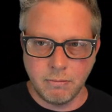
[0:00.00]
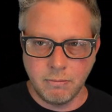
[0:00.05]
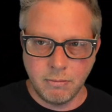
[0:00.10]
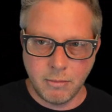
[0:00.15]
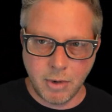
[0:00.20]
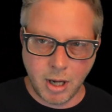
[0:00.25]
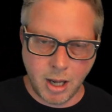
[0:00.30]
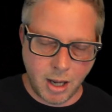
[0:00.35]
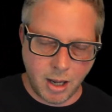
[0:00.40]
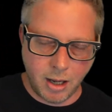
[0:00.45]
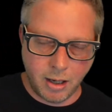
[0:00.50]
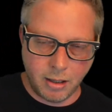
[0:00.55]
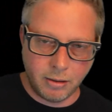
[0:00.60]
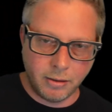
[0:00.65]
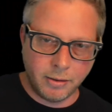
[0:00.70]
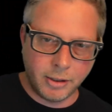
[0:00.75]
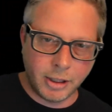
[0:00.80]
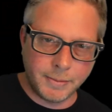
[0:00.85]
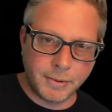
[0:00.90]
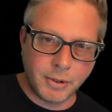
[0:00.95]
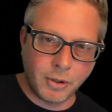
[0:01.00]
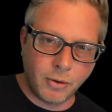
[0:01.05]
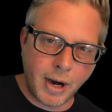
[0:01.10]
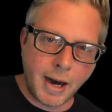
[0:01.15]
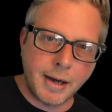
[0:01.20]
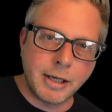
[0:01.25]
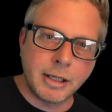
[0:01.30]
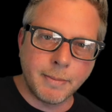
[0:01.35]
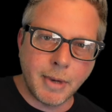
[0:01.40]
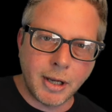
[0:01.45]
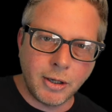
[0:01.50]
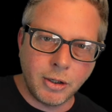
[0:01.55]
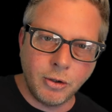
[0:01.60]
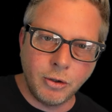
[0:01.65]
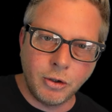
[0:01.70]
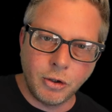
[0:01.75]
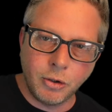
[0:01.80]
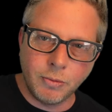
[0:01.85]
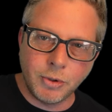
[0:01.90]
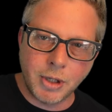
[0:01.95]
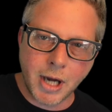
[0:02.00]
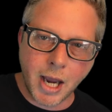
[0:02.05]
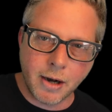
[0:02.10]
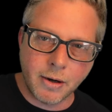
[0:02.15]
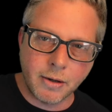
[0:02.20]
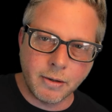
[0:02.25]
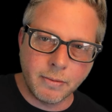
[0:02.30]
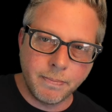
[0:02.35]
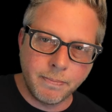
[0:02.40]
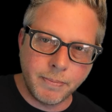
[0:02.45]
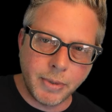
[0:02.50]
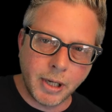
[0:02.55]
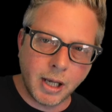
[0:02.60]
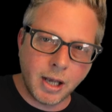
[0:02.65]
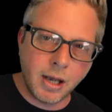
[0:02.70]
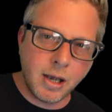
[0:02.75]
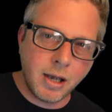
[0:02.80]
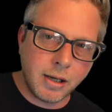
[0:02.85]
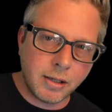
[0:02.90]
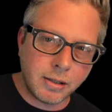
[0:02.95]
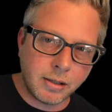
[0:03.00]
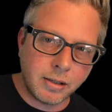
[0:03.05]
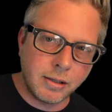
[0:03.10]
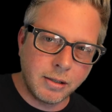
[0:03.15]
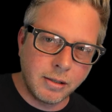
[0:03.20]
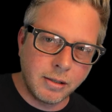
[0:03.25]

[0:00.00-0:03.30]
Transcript: and subscribe to my YouTube channel because